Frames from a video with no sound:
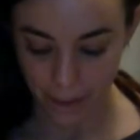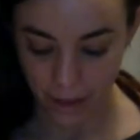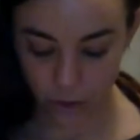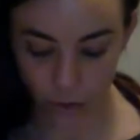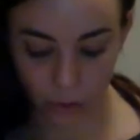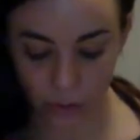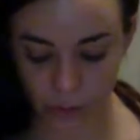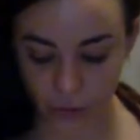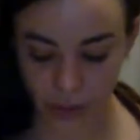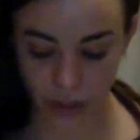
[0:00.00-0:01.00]
Torn
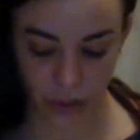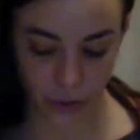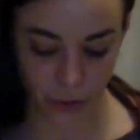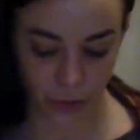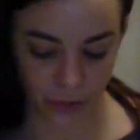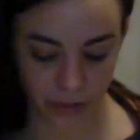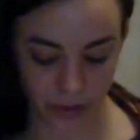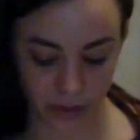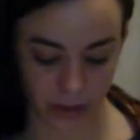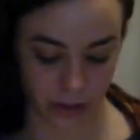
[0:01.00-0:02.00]
between two
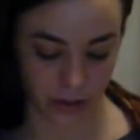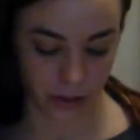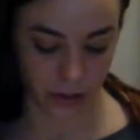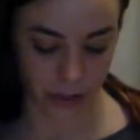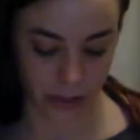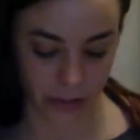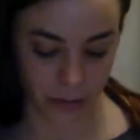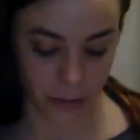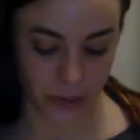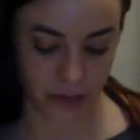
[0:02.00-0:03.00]
equivalent alternatives,
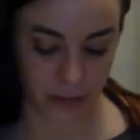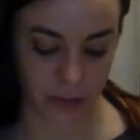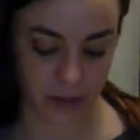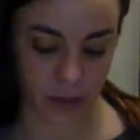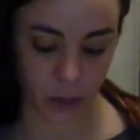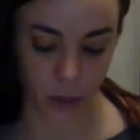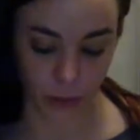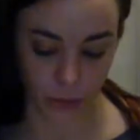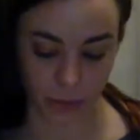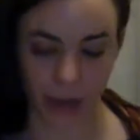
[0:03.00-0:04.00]
participants
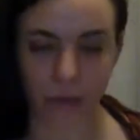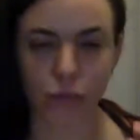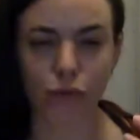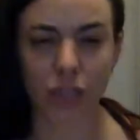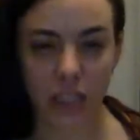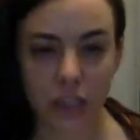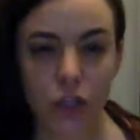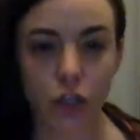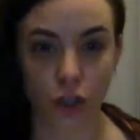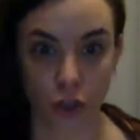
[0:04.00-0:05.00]
coped by
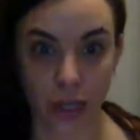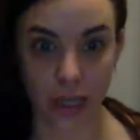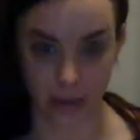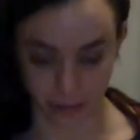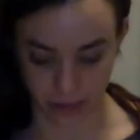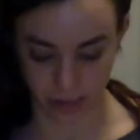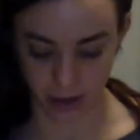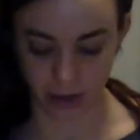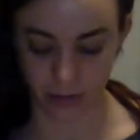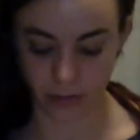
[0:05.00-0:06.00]
reassuring
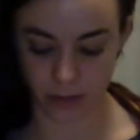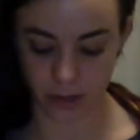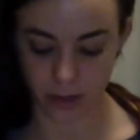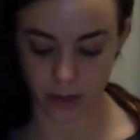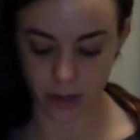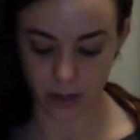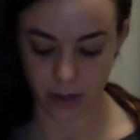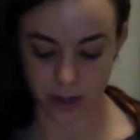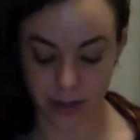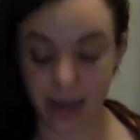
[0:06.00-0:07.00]
themselves
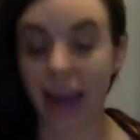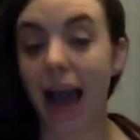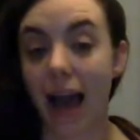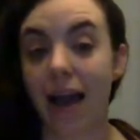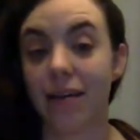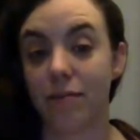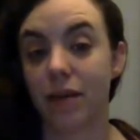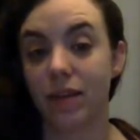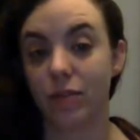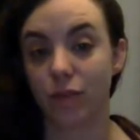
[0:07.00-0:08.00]
that they had
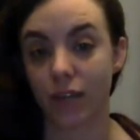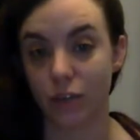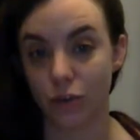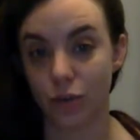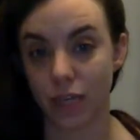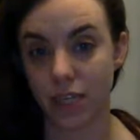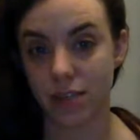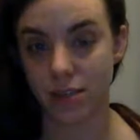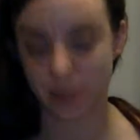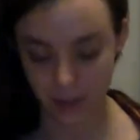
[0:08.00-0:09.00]
made the right
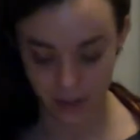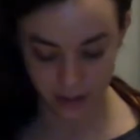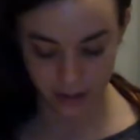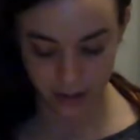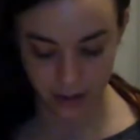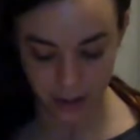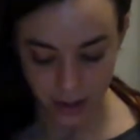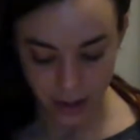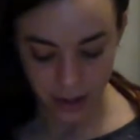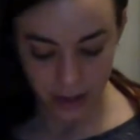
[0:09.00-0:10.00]
choice.
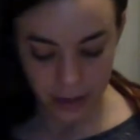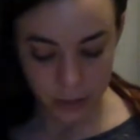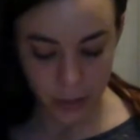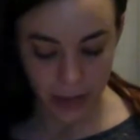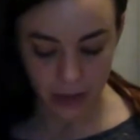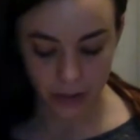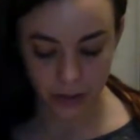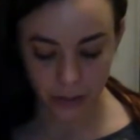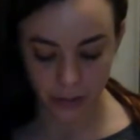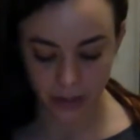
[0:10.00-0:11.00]
This pattern
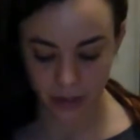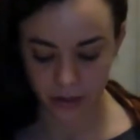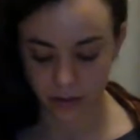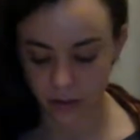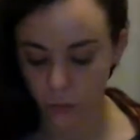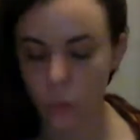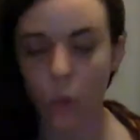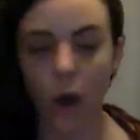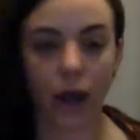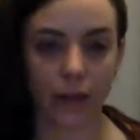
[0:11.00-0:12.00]
appears in a
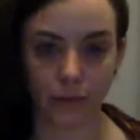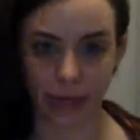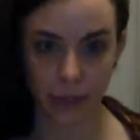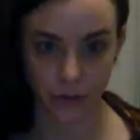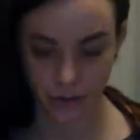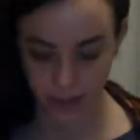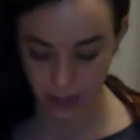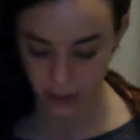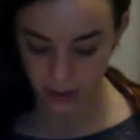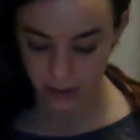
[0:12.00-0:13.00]
wide range of
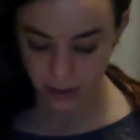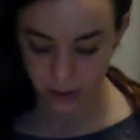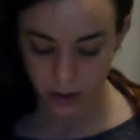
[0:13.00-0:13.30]
settings.